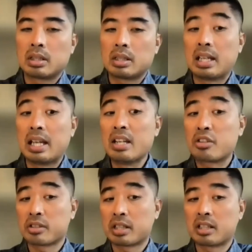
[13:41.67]
The
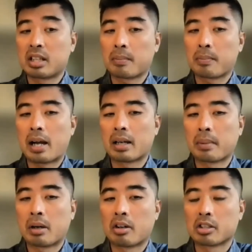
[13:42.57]
interesting thing part
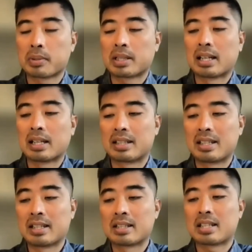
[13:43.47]
about hospitality
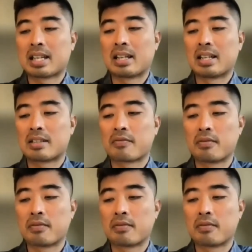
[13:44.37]
is that is